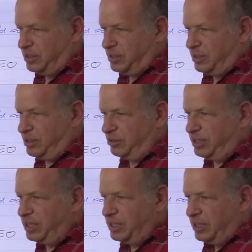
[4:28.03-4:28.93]

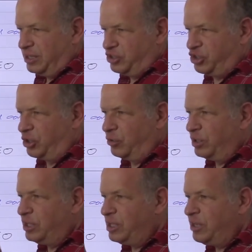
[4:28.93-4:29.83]
Okay?
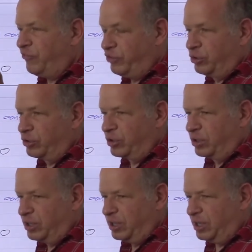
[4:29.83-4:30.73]
So if
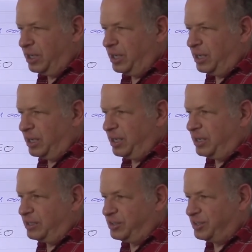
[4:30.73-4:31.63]
your
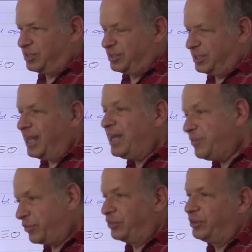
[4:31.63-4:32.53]

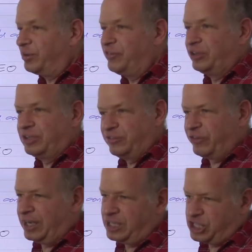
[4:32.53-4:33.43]
8th derivative
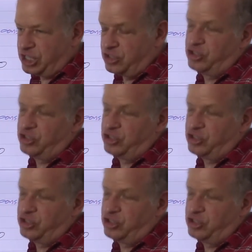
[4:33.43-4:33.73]
vanishes,